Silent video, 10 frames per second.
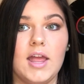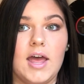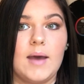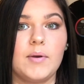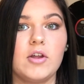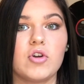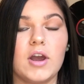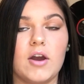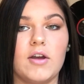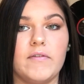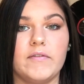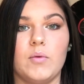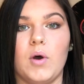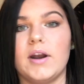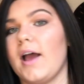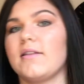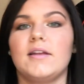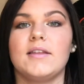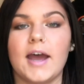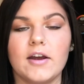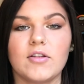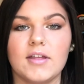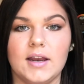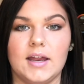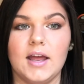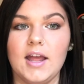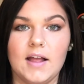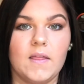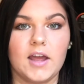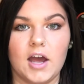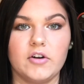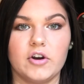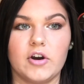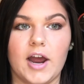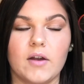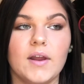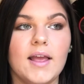I'm pretty sure Area 51 has an entire city like underground.